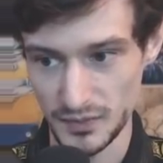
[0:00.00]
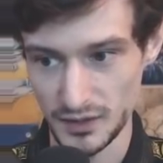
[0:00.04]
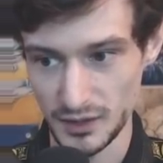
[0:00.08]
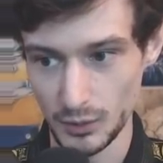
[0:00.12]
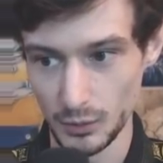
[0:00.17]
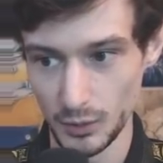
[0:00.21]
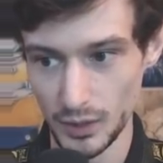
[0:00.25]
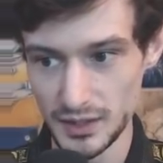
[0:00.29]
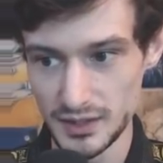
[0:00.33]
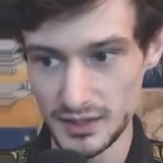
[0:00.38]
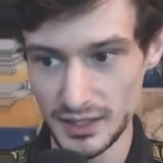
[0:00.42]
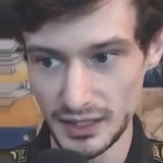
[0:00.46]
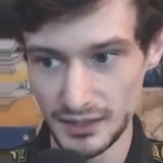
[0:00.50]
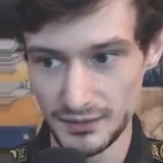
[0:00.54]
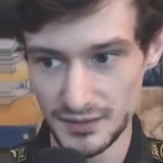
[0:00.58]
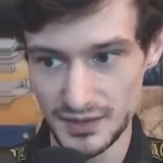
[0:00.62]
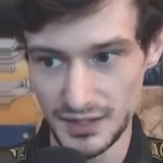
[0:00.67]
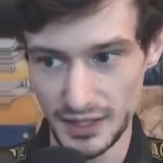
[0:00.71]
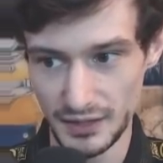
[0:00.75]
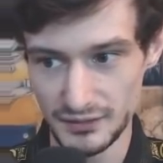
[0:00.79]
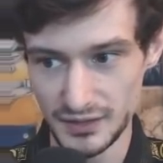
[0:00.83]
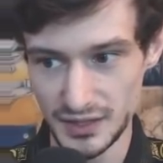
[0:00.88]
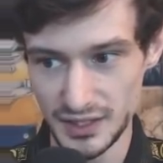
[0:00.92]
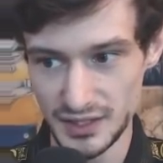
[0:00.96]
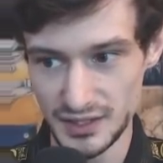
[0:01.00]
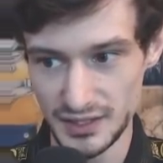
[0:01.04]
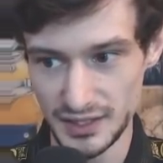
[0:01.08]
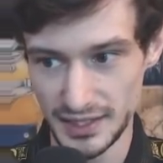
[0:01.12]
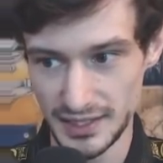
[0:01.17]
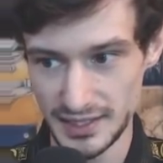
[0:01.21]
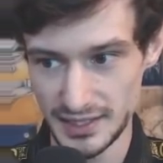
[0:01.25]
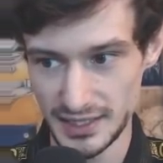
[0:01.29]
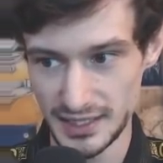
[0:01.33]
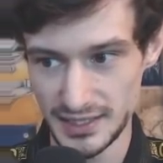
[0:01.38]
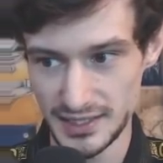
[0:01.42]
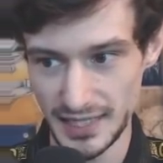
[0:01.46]
One day if
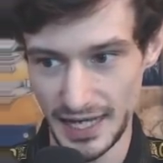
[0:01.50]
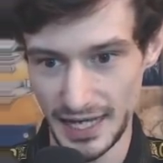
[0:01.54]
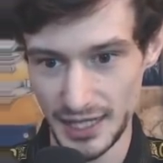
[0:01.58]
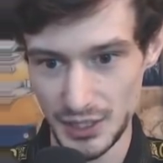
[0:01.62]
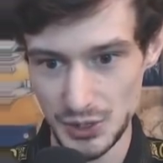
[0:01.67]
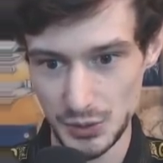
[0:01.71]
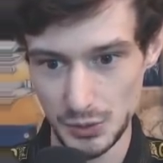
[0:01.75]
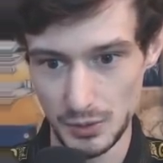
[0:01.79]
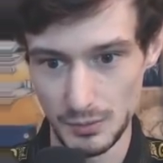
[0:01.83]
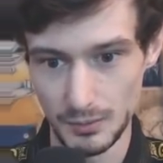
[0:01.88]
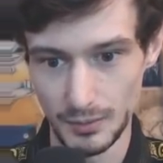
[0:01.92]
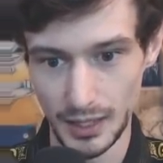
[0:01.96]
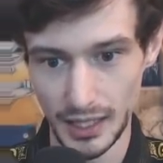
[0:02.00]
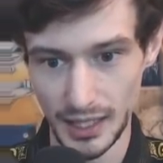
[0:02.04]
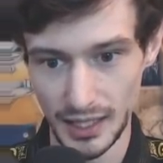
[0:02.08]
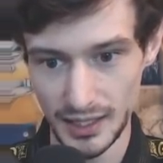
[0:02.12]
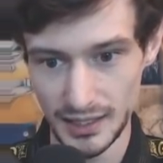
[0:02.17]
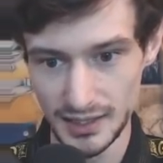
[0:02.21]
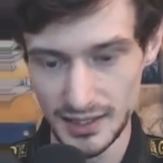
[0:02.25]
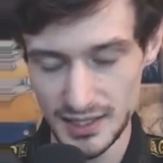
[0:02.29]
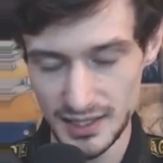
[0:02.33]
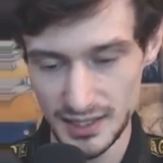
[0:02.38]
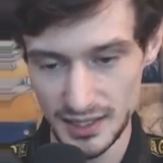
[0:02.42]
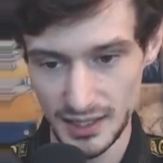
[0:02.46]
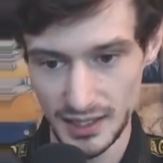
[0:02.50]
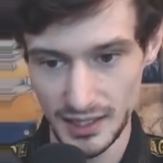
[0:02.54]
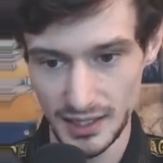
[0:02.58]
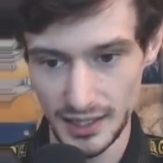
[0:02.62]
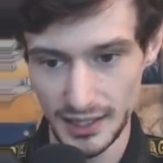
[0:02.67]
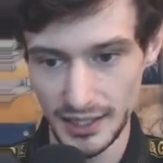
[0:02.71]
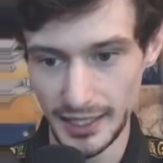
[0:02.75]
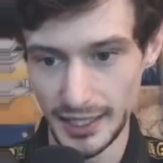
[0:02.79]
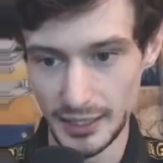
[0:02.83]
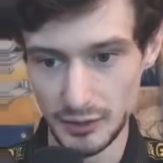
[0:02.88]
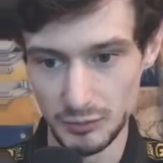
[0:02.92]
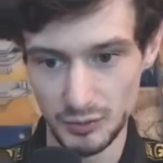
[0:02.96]
76 gets actual mods
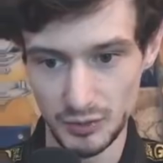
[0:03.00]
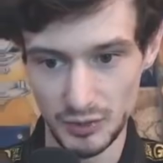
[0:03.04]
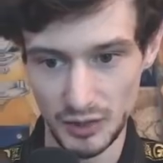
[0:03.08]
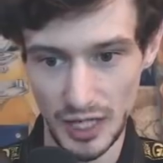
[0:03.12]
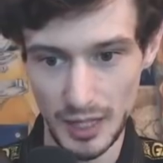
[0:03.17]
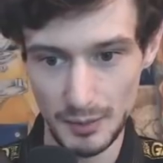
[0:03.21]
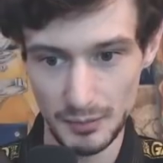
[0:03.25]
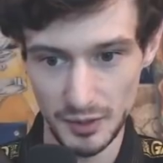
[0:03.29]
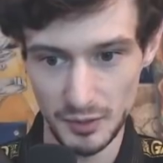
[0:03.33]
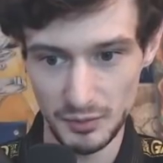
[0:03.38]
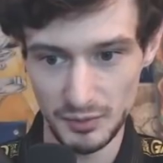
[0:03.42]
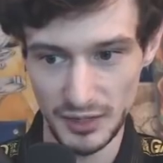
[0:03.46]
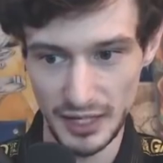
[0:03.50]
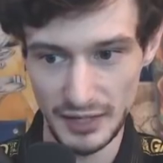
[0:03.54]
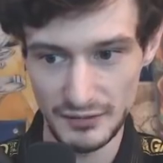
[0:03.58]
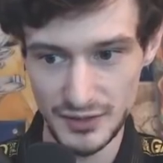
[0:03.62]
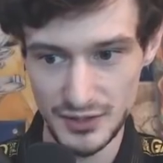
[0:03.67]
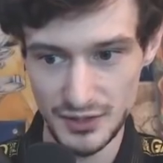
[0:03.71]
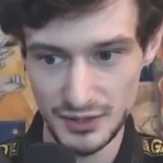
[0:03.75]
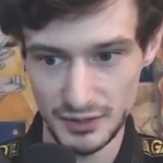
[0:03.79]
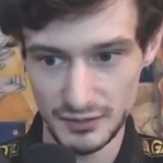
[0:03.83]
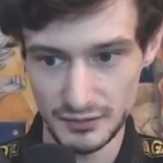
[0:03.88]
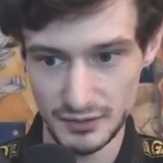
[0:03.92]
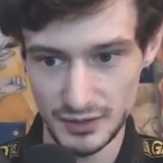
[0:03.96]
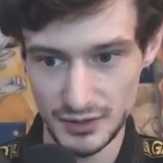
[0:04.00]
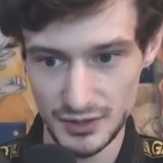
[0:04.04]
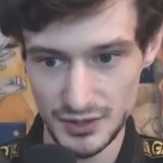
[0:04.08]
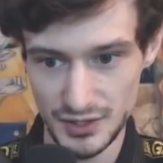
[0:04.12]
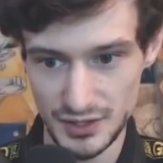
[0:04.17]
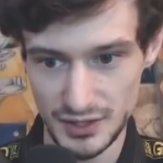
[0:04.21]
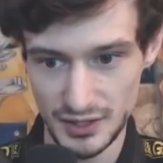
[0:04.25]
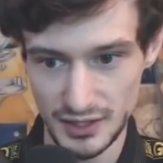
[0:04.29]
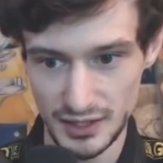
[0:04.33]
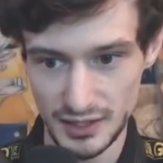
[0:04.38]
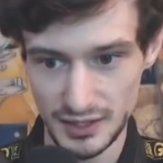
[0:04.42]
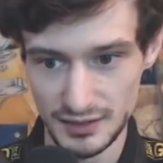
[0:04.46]
and proper private
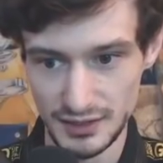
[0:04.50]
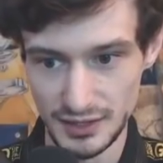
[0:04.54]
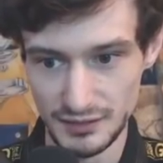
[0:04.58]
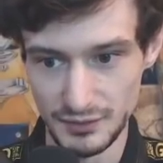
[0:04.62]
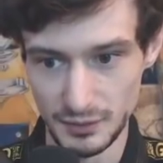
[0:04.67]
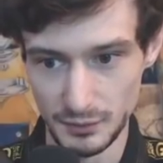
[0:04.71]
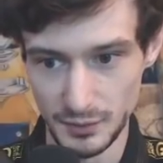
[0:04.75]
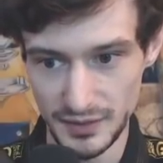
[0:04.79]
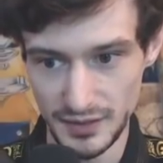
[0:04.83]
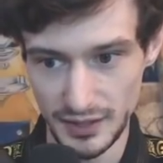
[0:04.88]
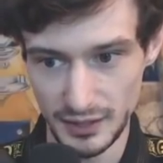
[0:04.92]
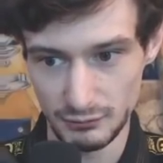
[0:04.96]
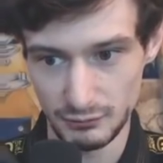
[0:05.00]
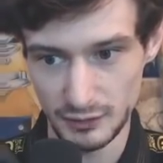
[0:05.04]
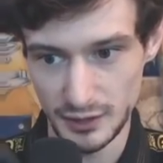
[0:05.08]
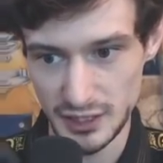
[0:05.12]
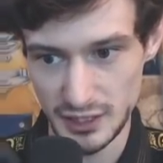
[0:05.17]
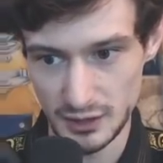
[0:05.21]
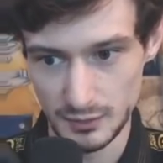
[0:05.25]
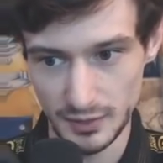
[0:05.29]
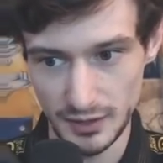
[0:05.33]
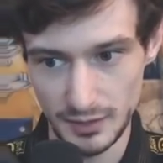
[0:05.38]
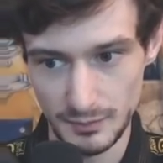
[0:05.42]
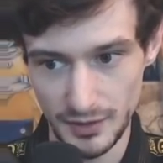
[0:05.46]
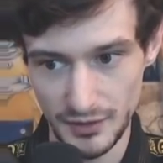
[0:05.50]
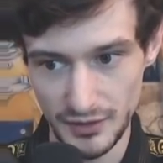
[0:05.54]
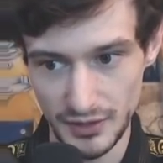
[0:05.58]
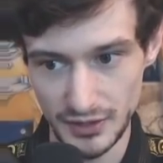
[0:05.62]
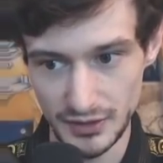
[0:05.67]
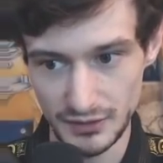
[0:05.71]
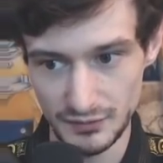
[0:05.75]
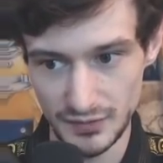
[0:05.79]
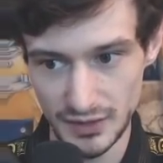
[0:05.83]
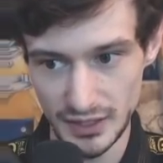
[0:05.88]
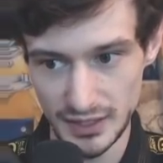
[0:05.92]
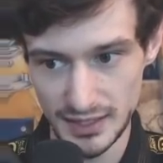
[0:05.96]
servers, even with a reasonably
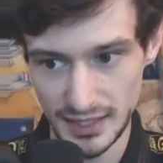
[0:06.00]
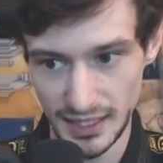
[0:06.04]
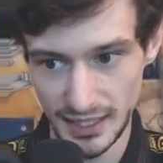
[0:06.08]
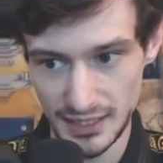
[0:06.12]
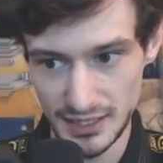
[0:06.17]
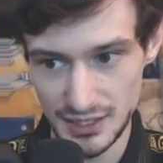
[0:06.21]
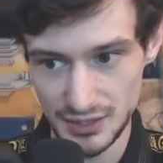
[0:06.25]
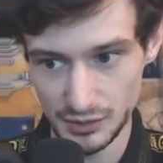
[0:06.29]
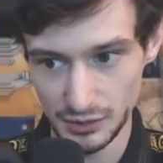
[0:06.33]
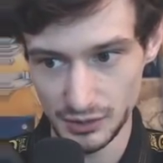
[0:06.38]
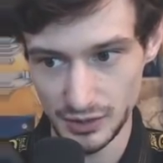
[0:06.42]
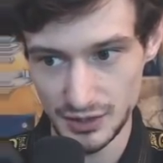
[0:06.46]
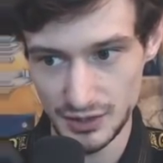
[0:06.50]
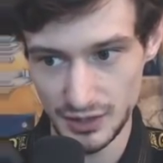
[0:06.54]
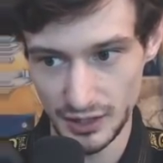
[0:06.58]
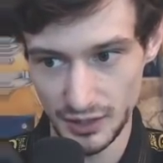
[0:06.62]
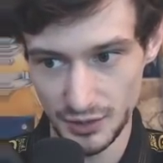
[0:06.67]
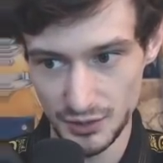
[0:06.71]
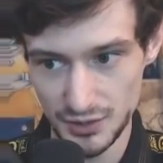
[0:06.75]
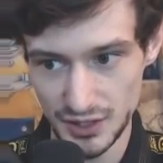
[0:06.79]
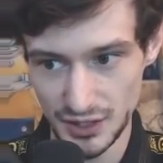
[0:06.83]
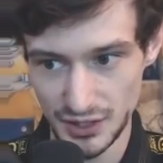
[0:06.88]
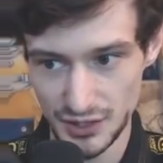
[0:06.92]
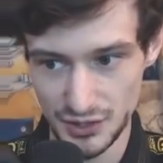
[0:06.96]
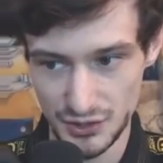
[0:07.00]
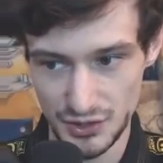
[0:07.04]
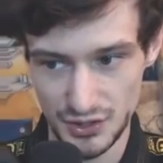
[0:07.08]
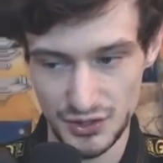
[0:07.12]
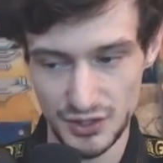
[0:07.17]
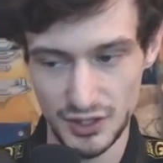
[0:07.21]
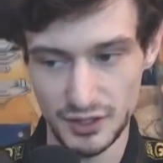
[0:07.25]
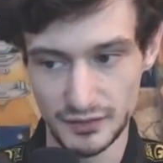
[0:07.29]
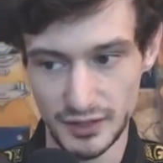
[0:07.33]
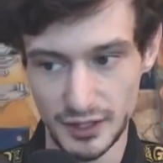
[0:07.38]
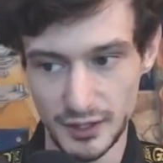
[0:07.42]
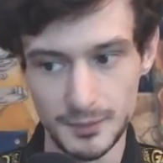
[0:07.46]
monthly fee tied solely to hosting such a
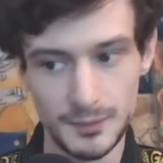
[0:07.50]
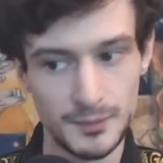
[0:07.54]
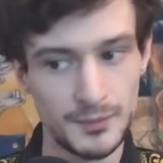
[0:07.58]
server,